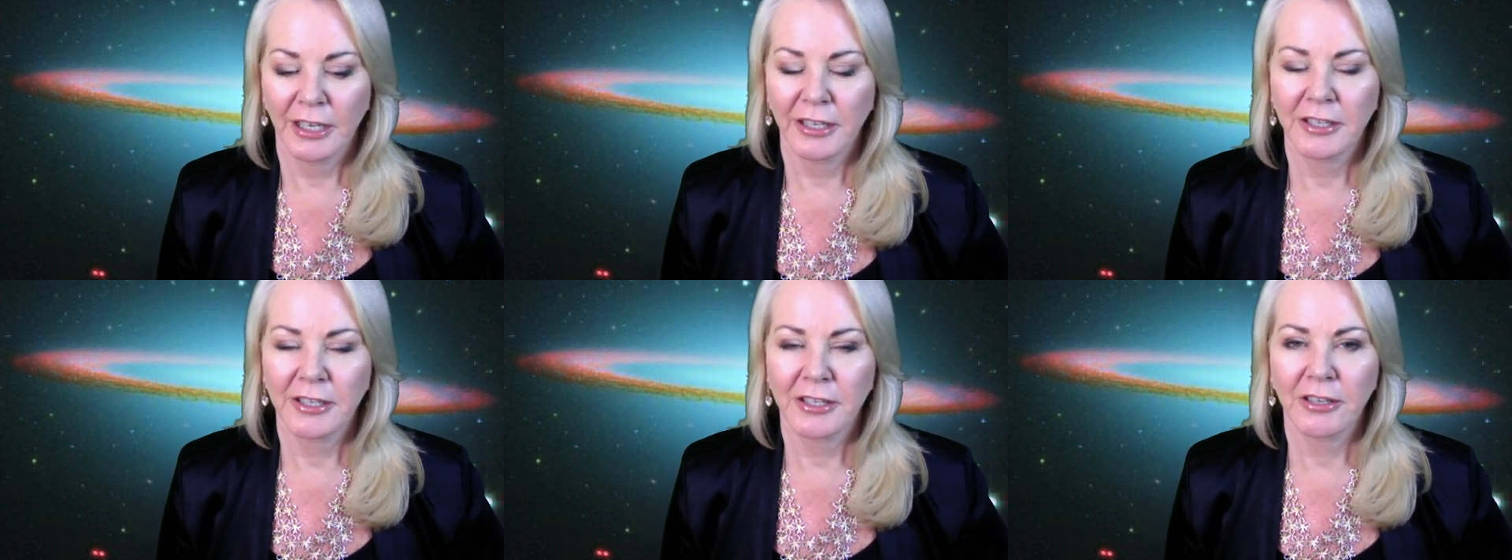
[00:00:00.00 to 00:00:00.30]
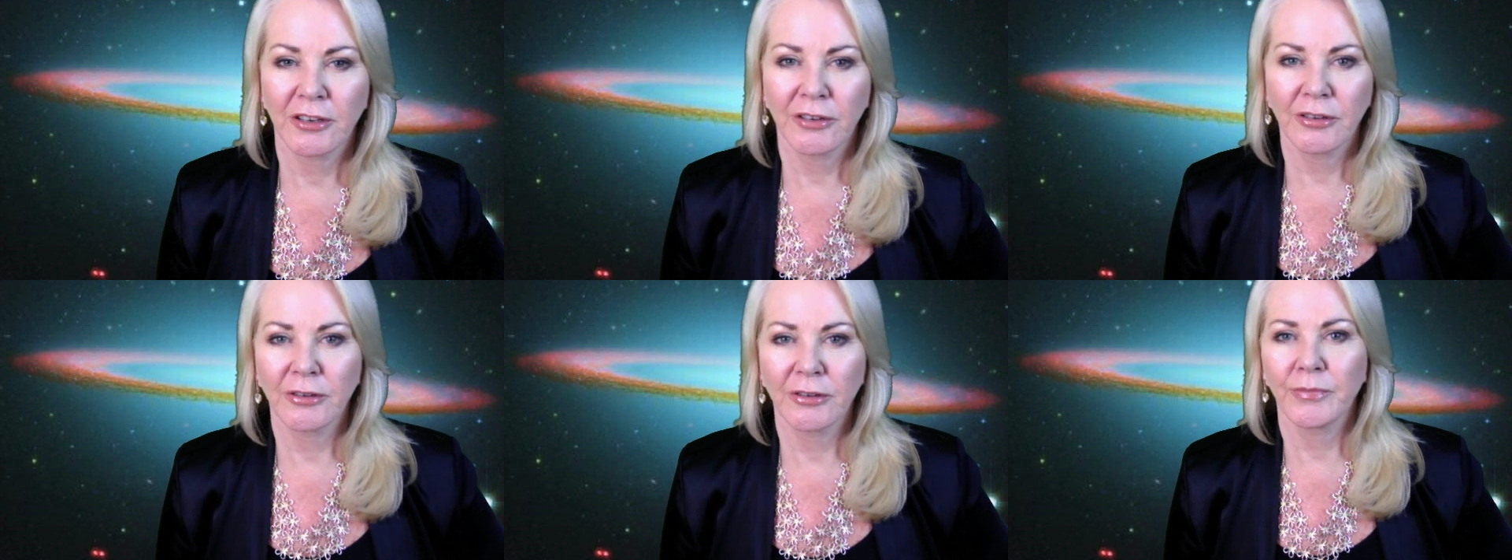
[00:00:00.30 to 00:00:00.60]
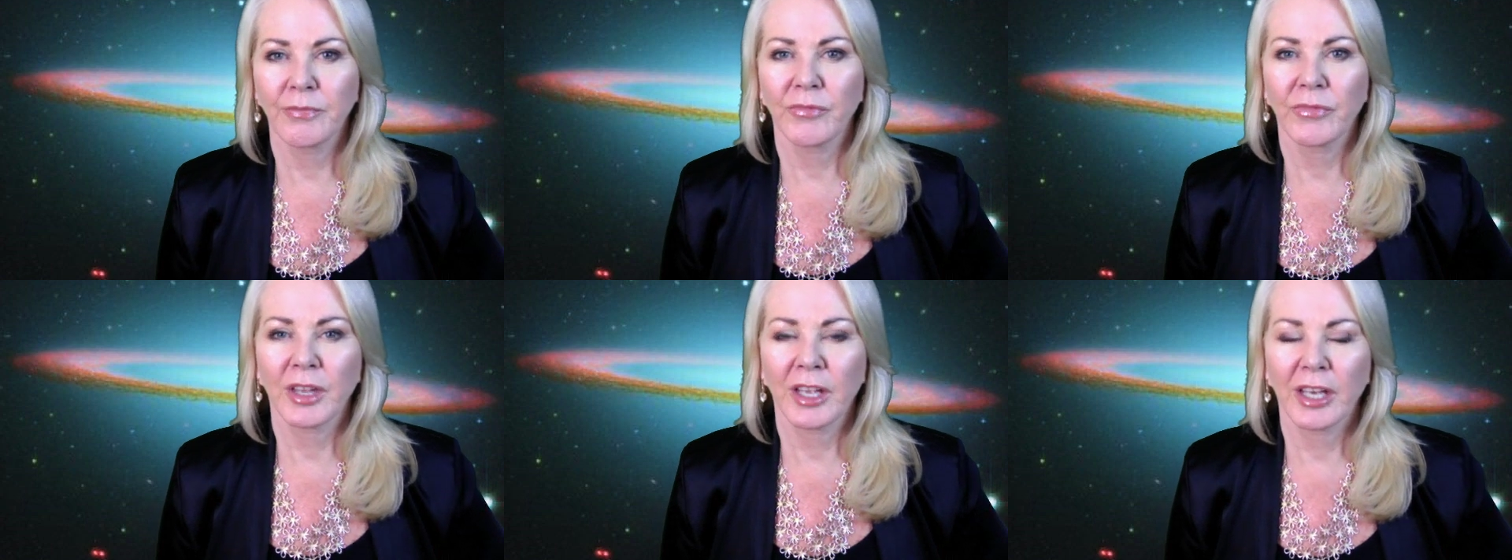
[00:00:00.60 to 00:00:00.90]

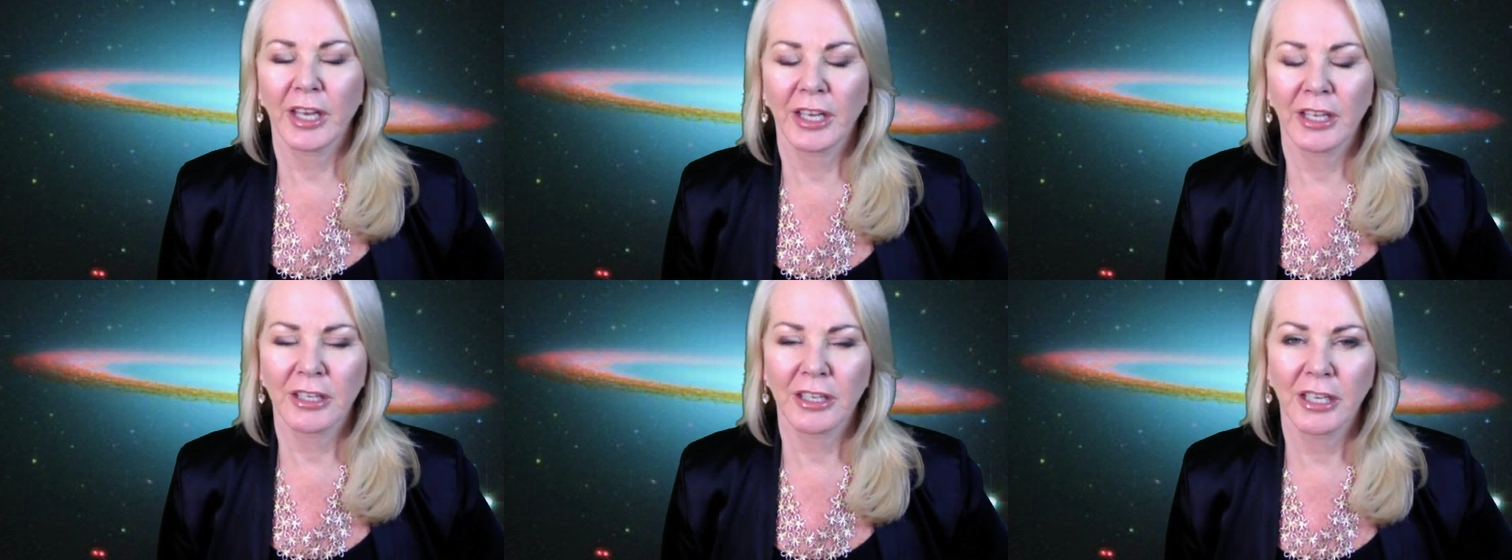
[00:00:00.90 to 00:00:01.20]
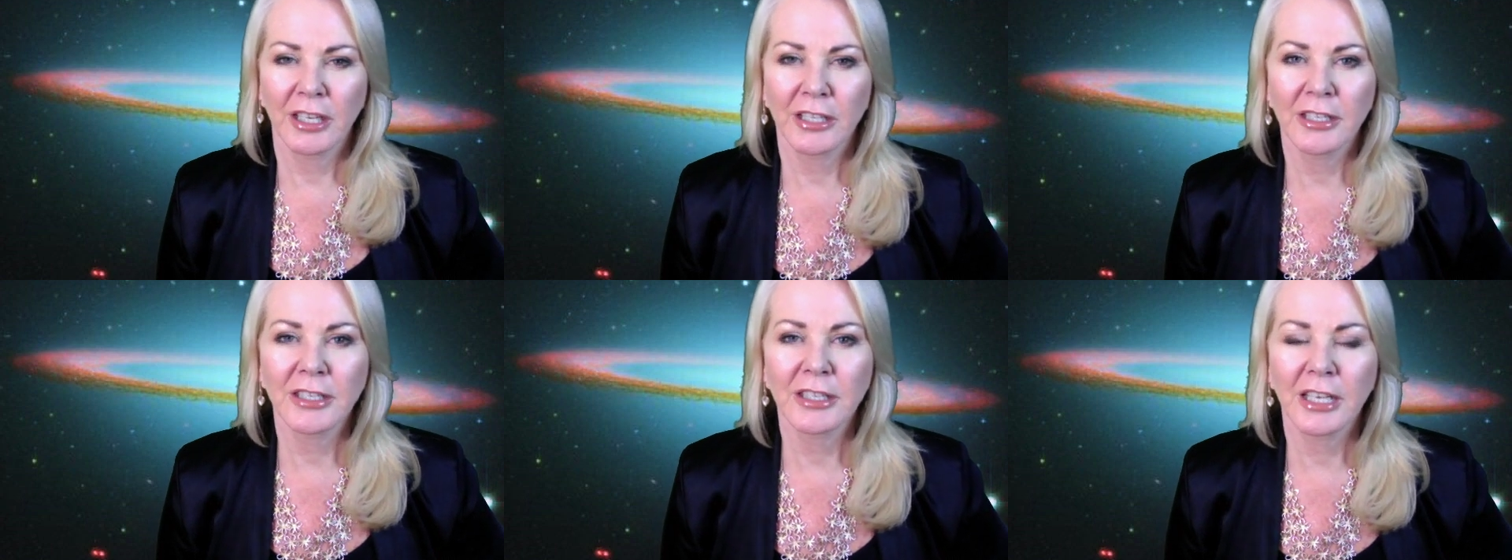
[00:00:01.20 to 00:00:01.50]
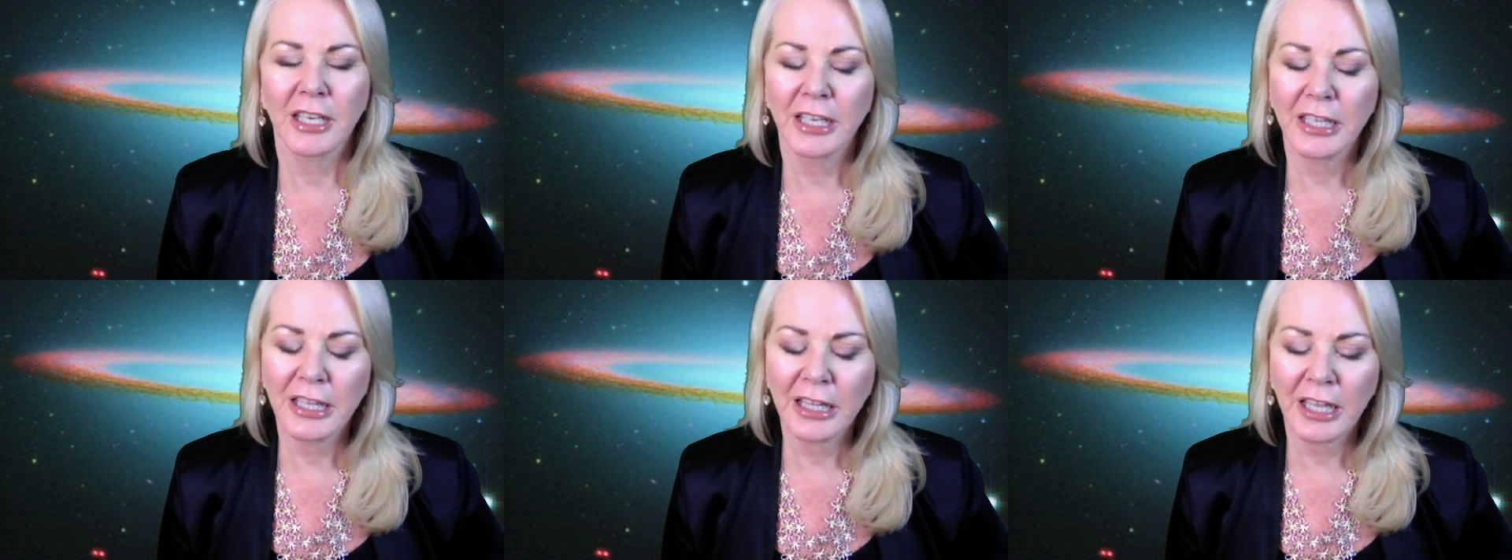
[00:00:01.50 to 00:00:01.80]
So it's
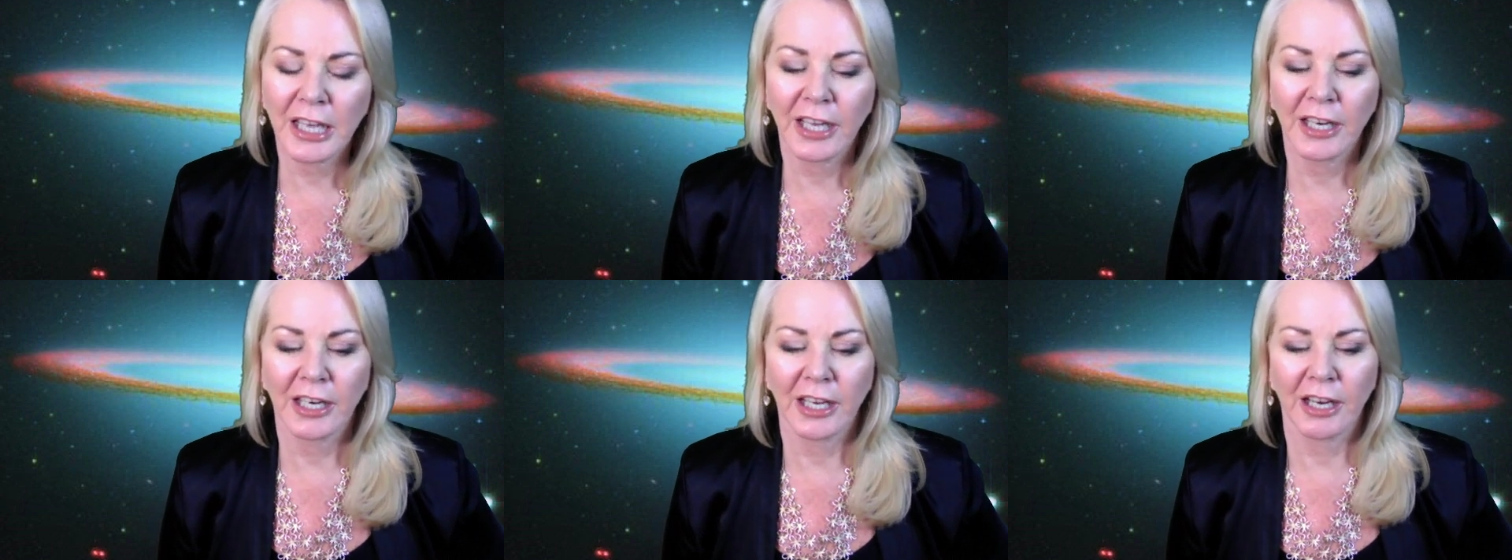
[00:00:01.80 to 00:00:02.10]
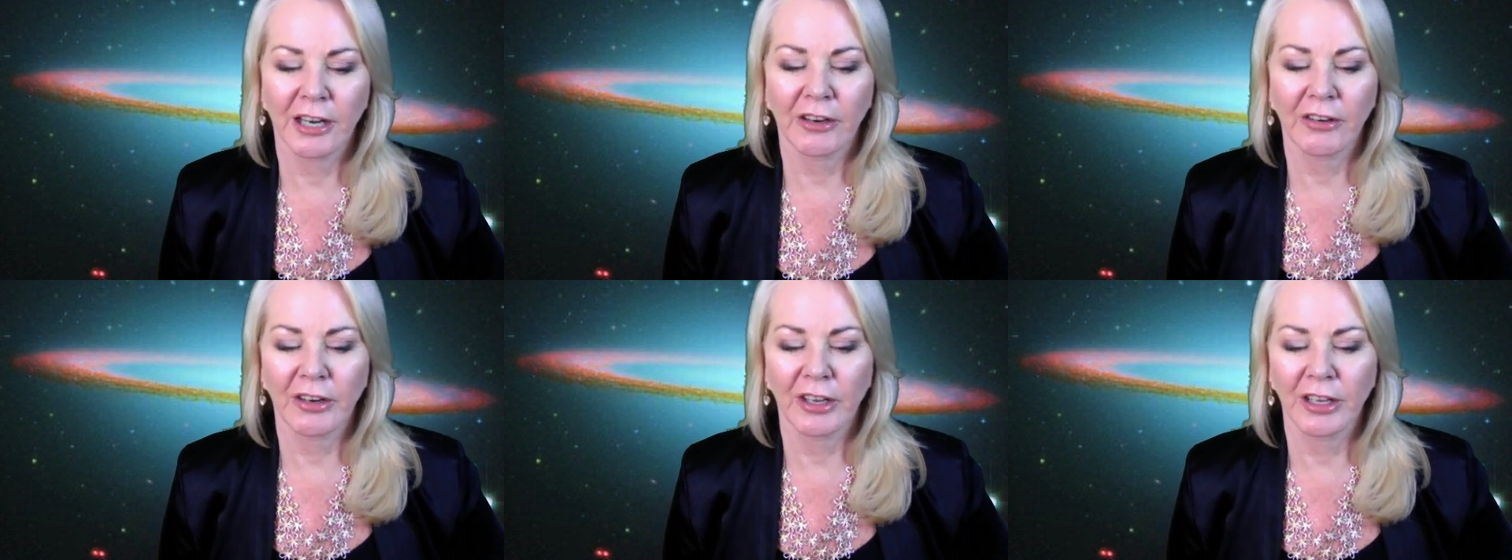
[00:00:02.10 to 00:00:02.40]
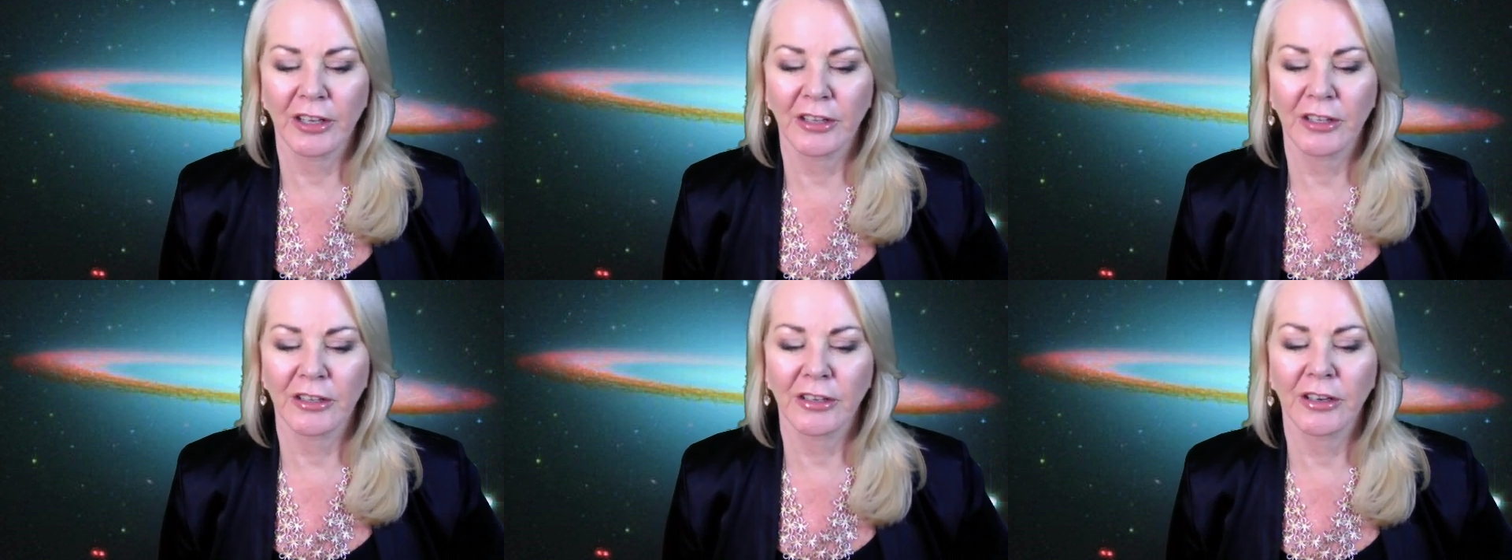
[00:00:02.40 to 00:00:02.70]
in that
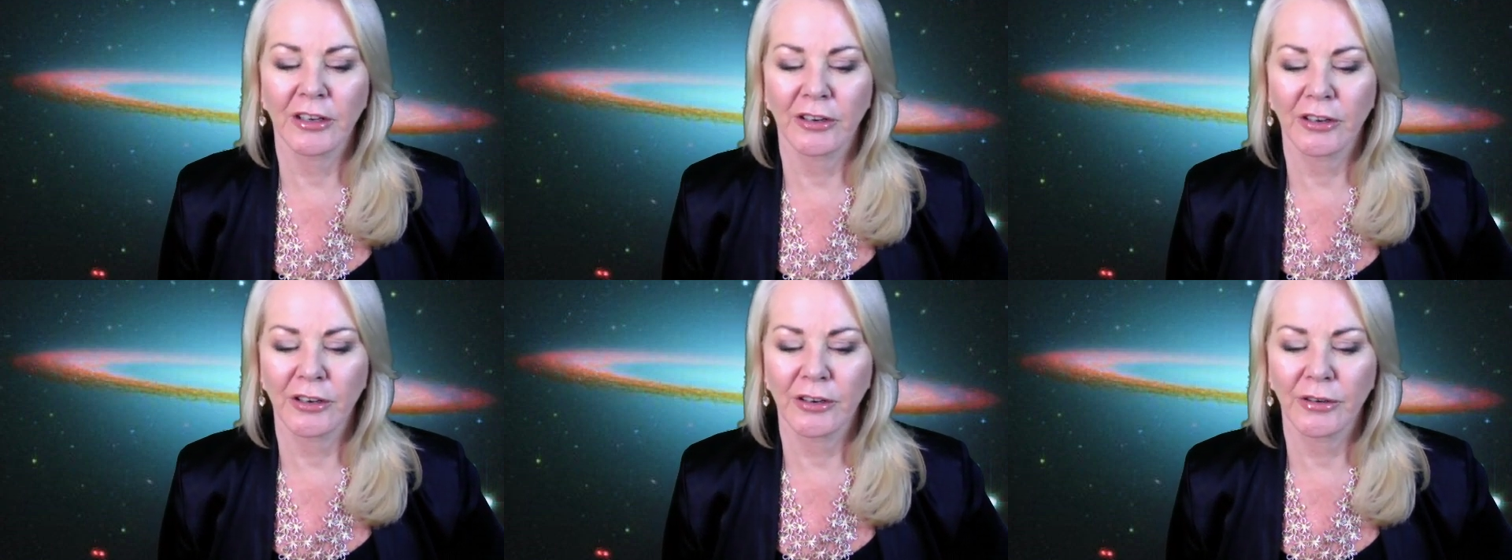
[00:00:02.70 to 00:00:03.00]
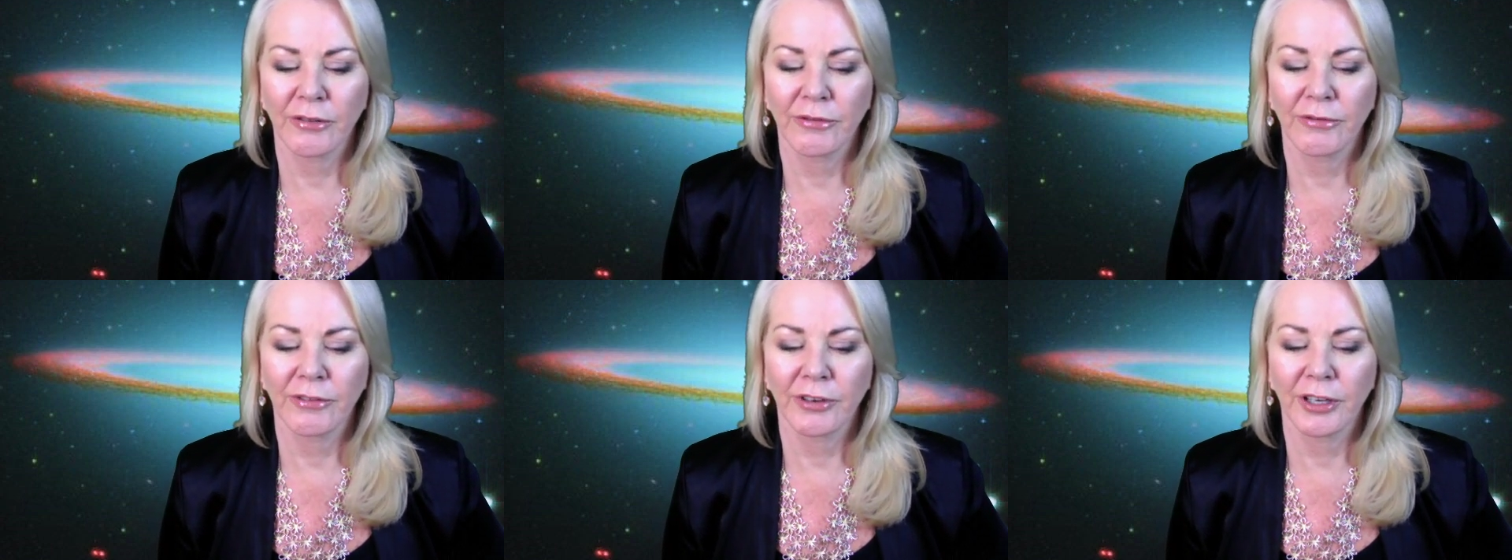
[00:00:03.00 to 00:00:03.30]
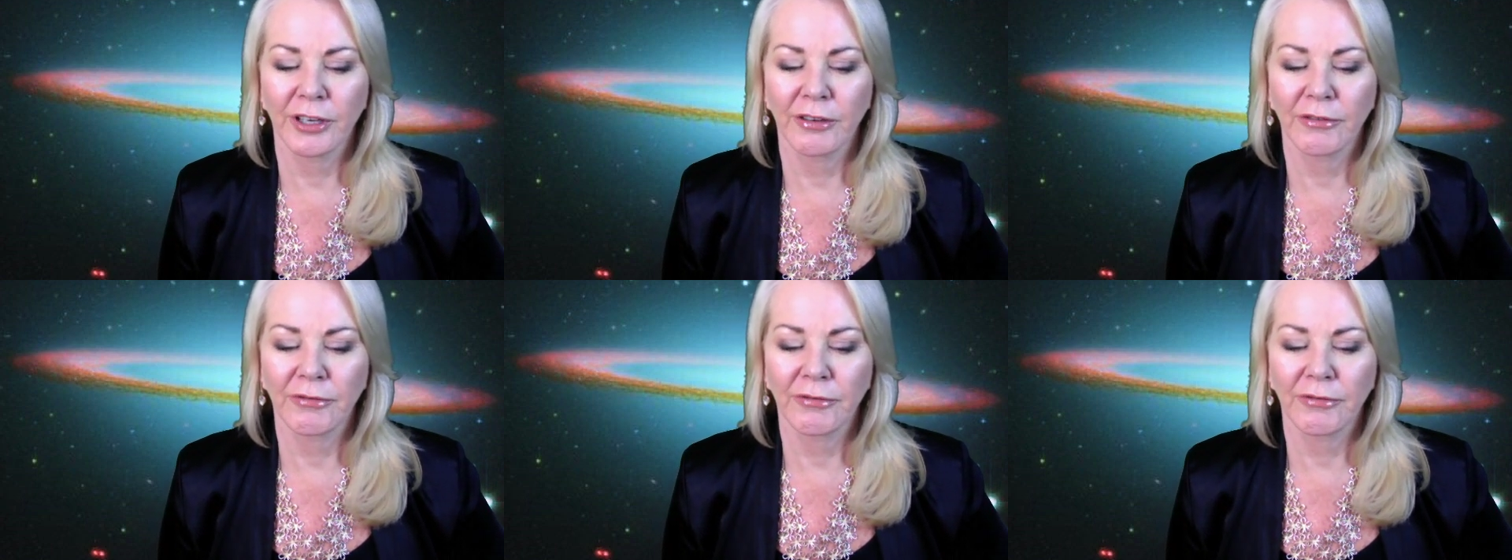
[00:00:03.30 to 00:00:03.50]
area of